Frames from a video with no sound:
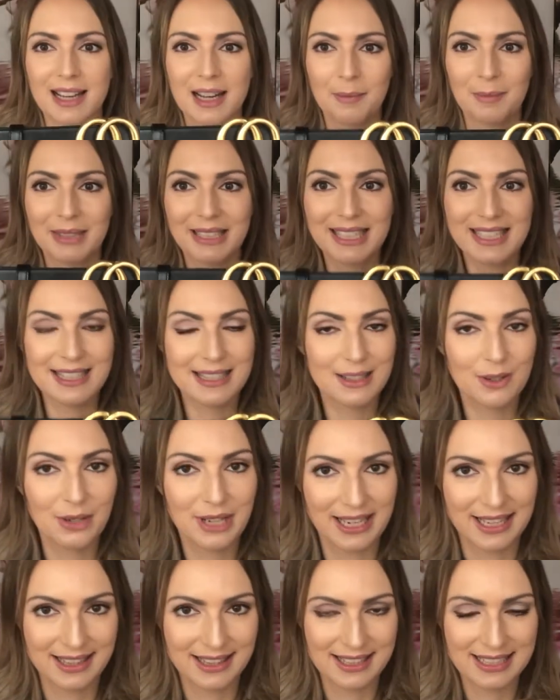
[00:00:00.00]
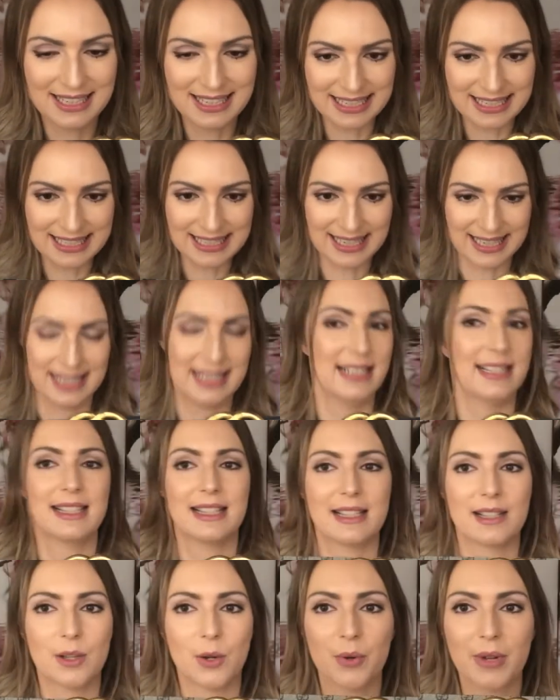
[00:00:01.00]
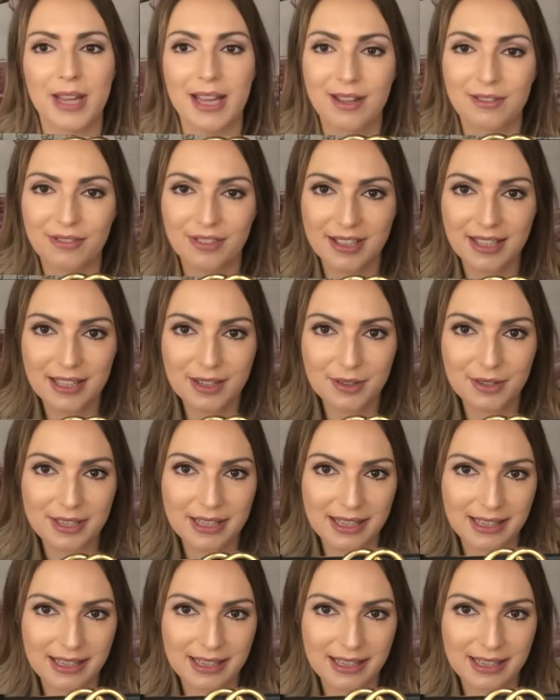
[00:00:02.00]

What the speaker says: But let's look at the details. So we have here the